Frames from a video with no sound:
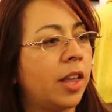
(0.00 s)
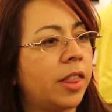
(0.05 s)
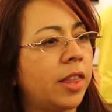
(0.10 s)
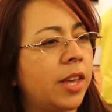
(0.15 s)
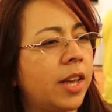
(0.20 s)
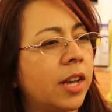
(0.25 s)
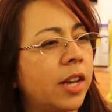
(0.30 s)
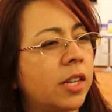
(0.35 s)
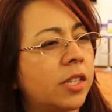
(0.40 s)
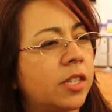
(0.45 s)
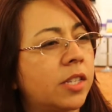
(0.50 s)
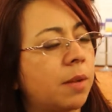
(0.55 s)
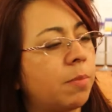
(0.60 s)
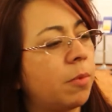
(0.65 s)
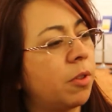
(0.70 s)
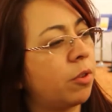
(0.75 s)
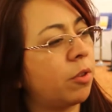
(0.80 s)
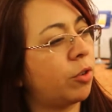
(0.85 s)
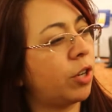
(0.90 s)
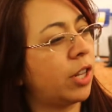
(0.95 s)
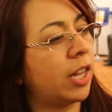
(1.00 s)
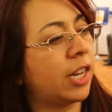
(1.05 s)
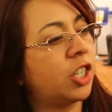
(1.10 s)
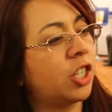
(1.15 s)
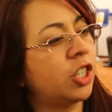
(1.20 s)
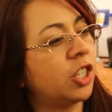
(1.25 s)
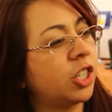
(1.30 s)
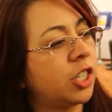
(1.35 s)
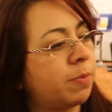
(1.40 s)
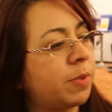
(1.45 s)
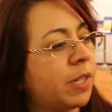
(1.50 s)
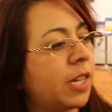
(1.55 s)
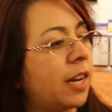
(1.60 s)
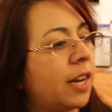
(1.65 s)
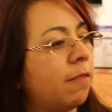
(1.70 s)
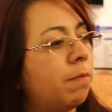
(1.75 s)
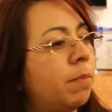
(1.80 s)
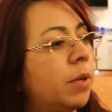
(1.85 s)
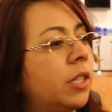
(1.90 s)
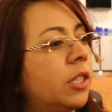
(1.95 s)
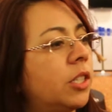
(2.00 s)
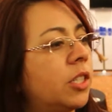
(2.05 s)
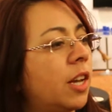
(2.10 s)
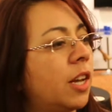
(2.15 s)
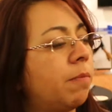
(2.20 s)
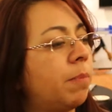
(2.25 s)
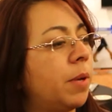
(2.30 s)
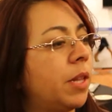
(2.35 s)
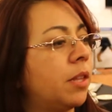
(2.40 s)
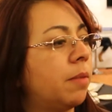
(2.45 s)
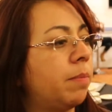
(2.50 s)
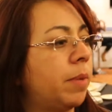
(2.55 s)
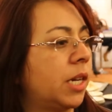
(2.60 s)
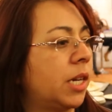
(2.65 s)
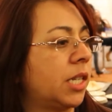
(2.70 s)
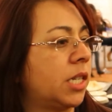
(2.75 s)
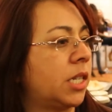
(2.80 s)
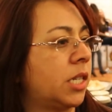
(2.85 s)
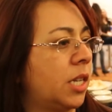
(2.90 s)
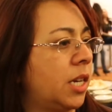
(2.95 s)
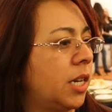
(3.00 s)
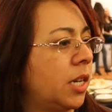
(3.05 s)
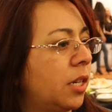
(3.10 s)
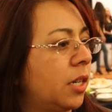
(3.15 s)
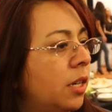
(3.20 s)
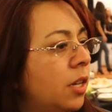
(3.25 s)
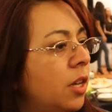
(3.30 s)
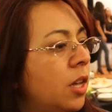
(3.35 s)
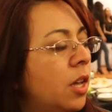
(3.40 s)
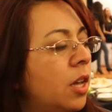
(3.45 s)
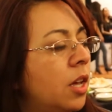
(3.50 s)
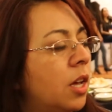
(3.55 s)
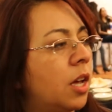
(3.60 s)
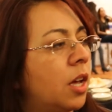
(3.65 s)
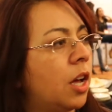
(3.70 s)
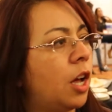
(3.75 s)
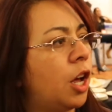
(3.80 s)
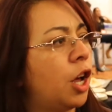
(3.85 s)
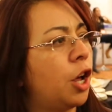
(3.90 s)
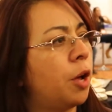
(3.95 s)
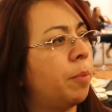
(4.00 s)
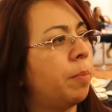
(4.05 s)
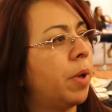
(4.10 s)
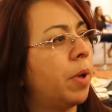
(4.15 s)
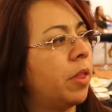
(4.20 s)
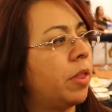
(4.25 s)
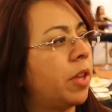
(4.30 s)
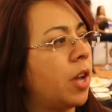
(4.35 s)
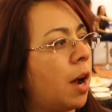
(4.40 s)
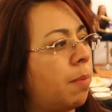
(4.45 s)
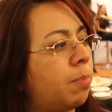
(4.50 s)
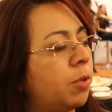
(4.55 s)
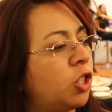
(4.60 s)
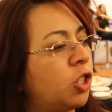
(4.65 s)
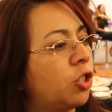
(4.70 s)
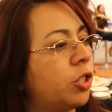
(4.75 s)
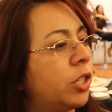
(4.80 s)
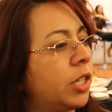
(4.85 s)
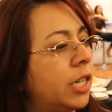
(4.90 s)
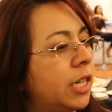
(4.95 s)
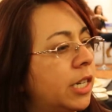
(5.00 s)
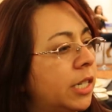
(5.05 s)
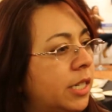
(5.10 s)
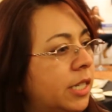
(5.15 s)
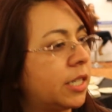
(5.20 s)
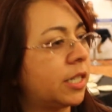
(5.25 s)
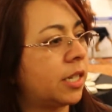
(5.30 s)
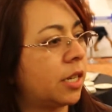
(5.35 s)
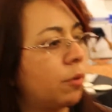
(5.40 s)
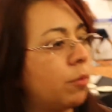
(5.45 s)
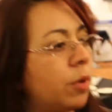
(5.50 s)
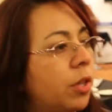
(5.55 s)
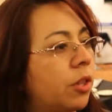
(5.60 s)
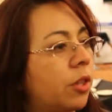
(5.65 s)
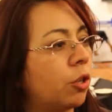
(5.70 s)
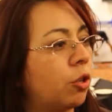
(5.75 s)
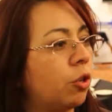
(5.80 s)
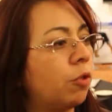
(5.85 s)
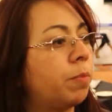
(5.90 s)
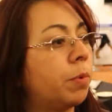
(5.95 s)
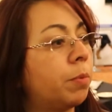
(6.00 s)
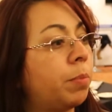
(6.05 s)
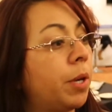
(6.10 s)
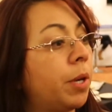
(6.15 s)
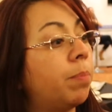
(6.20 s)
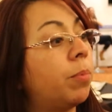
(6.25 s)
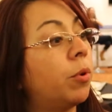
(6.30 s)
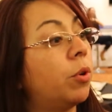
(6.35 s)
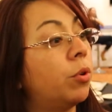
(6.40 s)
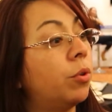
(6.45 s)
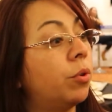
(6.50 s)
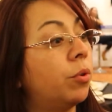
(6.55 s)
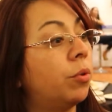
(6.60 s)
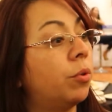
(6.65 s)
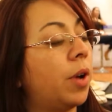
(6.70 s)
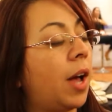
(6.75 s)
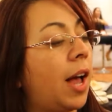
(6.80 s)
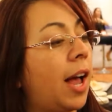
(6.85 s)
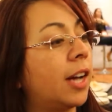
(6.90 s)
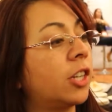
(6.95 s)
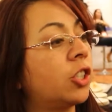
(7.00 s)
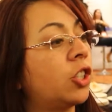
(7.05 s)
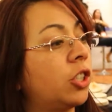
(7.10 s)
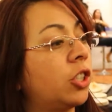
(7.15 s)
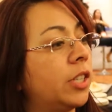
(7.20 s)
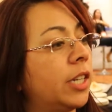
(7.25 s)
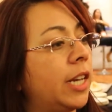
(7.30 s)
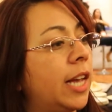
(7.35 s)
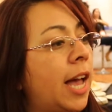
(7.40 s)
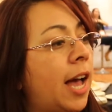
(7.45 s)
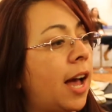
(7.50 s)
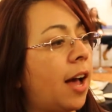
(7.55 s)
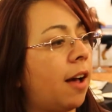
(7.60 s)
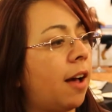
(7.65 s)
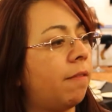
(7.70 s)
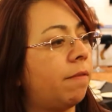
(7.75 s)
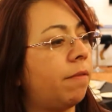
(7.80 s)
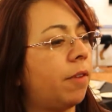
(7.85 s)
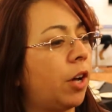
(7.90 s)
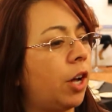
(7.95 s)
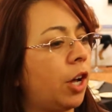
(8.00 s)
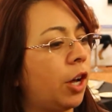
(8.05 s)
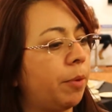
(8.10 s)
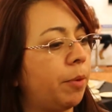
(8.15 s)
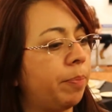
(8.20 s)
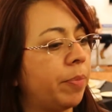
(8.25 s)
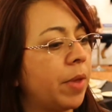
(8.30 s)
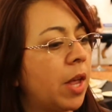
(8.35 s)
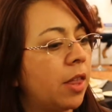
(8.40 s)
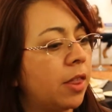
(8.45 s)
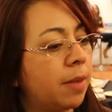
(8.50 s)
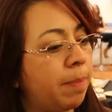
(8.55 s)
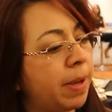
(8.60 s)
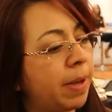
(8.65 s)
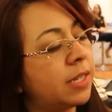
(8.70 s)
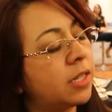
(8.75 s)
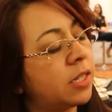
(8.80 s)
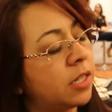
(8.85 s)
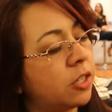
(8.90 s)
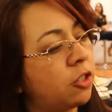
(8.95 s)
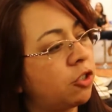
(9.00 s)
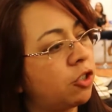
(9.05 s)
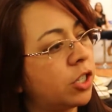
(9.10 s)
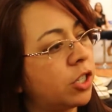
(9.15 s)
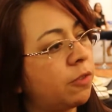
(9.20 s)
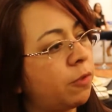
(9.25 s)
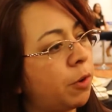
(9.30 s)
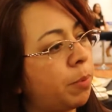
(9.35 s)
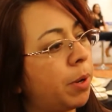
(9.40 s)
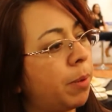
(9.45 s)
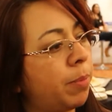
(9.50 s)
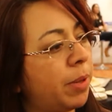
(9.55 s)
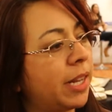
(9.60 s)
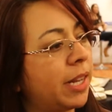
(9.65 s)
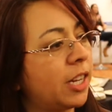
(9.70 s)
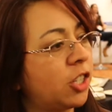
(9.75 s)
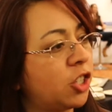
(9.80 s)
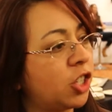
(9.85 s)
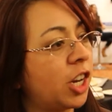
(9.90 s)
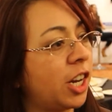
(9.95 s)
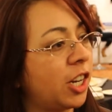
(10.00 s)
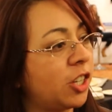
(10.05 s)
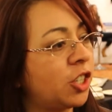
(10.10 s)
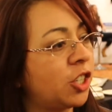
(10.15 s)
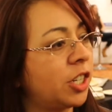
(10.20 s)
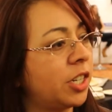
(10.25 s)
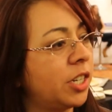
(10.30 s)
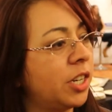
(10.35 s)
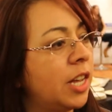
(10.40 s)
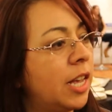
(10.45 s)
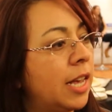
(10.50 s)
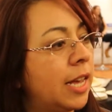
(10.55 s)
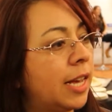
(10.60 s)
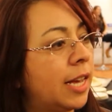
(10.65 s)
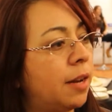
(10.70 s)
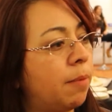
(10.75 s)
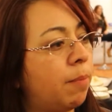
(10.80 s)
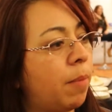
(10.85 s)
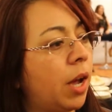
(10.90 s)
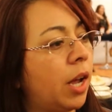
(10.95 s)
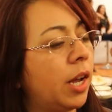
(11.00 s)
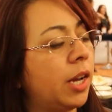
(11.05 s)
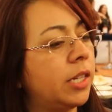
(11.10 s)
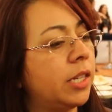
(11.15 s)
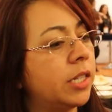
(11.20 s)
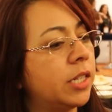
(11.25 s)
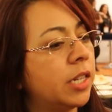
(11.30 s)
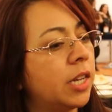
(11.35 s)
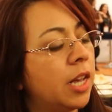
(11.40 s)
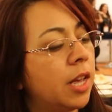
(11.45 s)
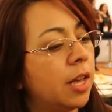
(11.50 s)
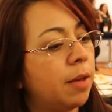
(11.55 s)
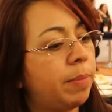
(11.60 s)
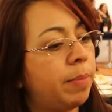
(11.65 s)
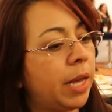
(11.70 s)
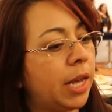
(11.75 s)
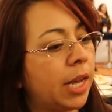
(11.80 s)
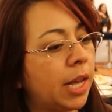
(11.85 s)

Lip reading: think some of the relationships that I've built have been the biggest thing. The opportunity to sit with a group of people who actually have the best interest for public education in mind, being